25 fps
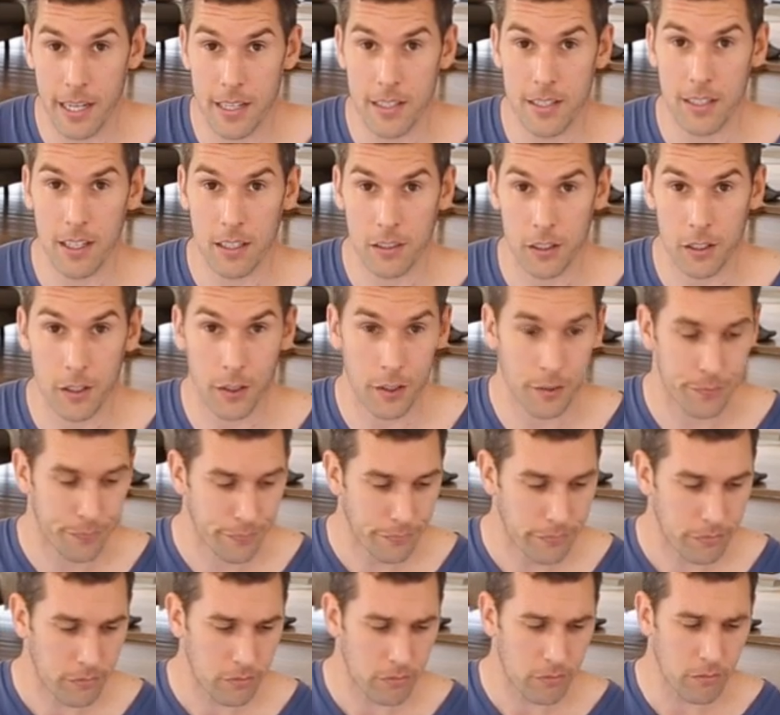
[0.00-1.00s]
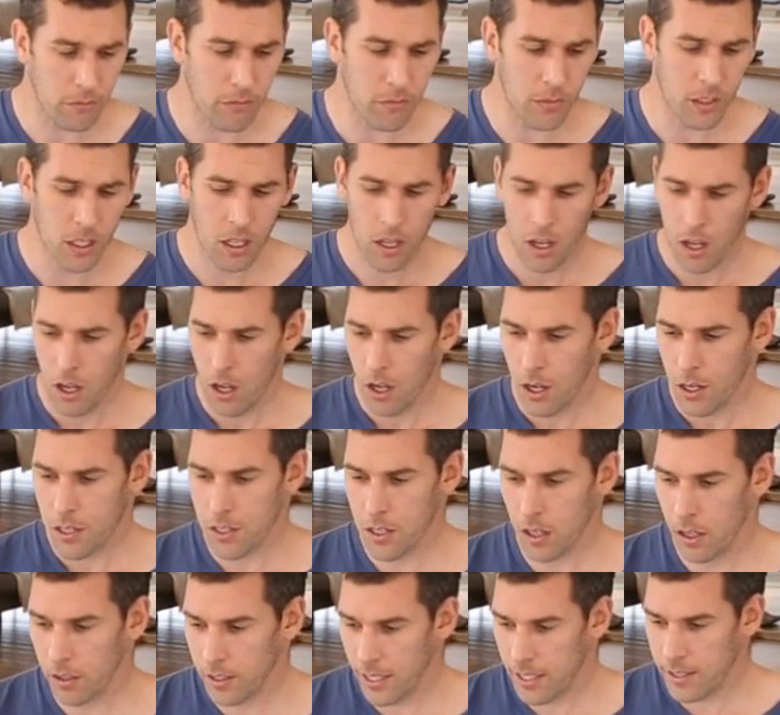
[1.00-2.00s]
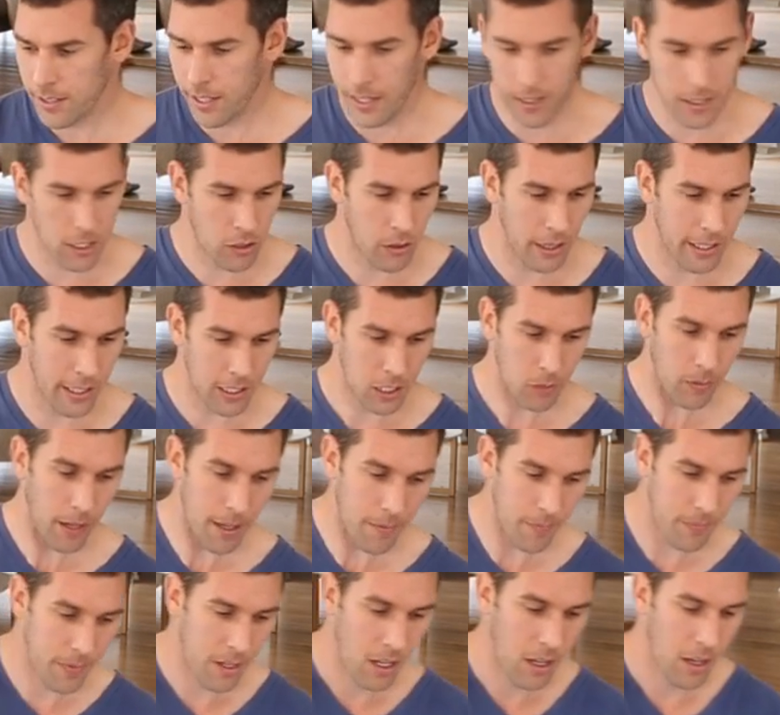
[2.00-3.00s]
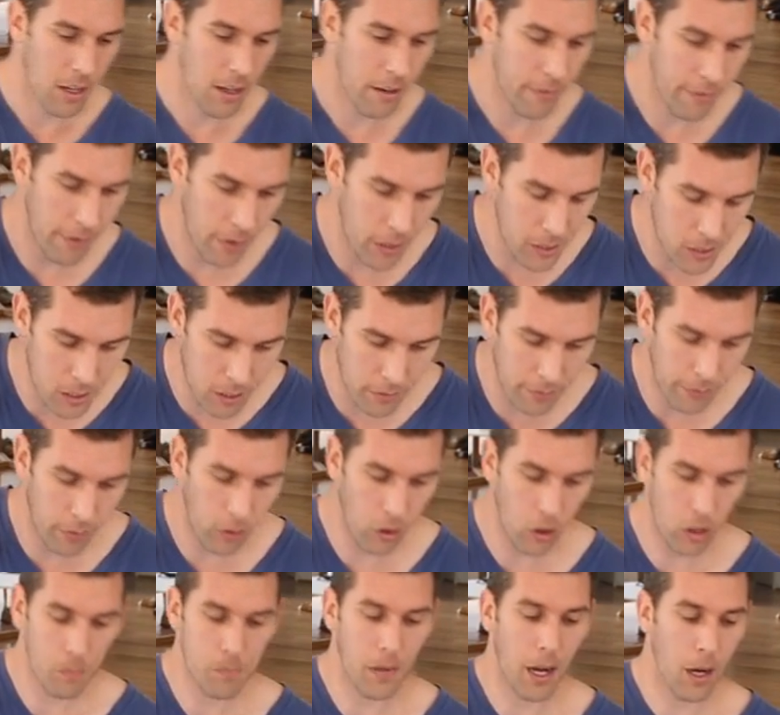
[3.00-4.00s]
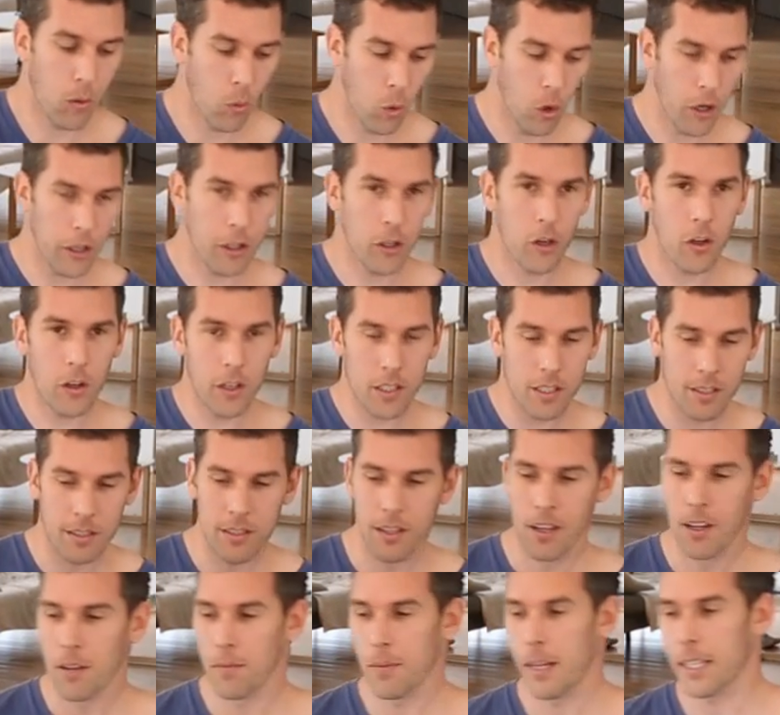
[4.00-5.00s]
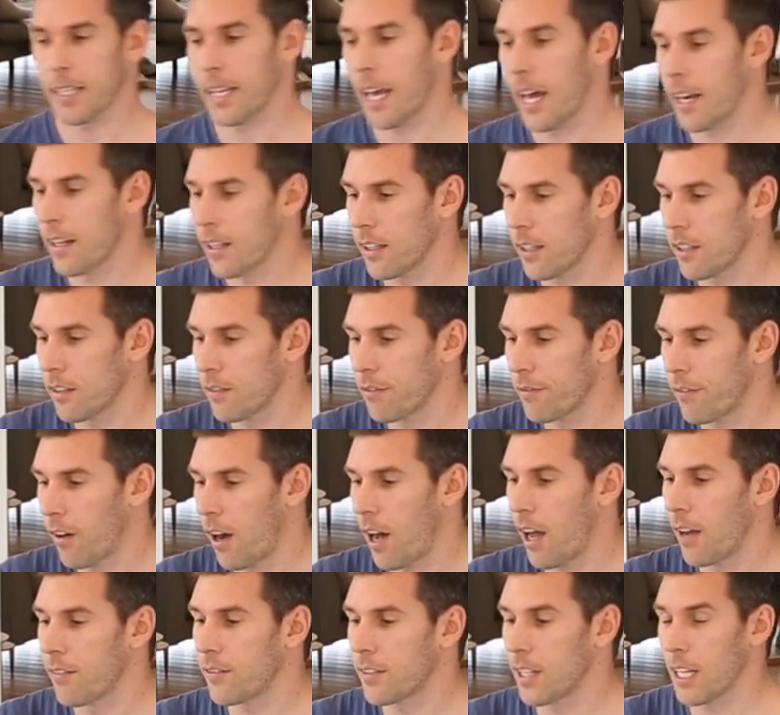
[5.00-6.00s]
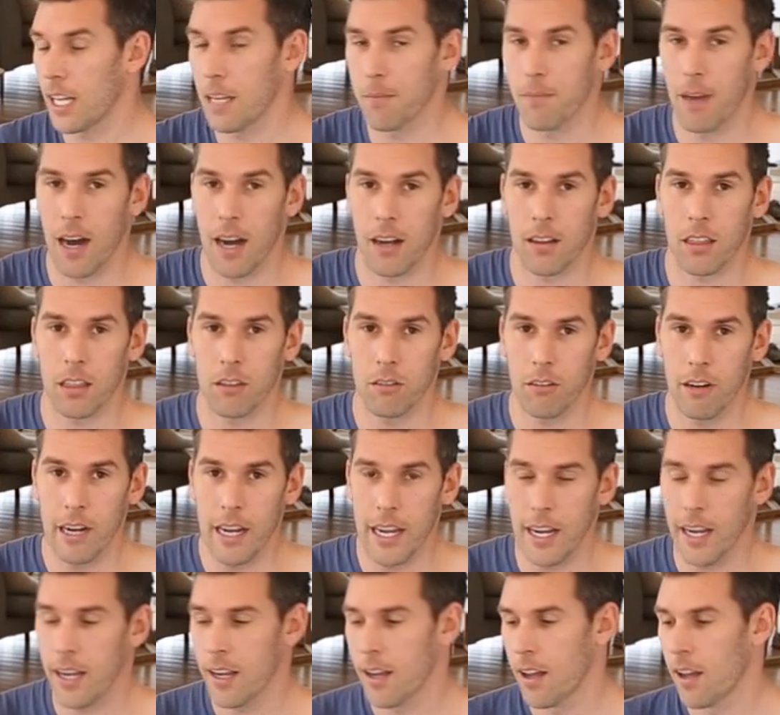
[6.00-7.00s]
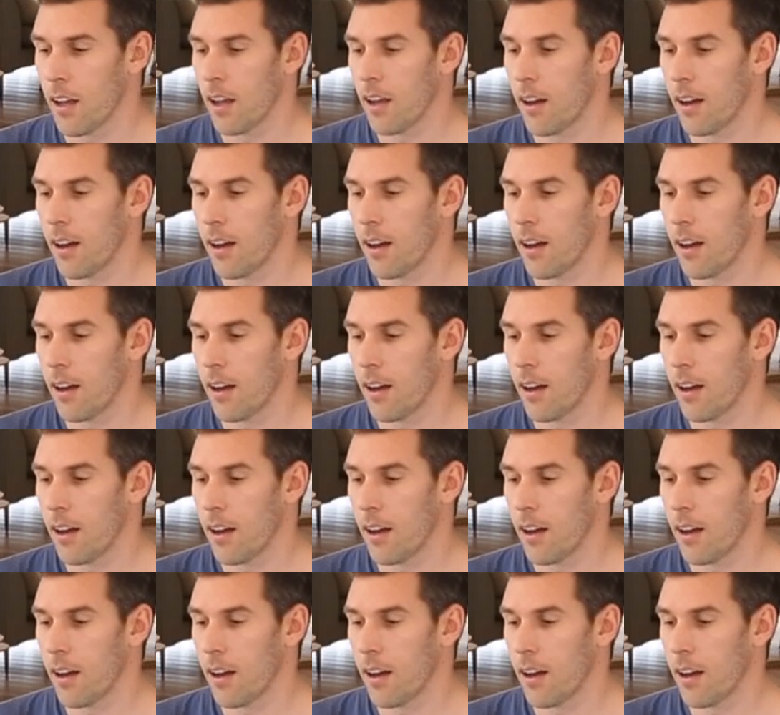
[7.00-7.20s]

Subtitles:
easier too. So let's get straight into it. First of all, my workhorse, my Canon 5D Mark III.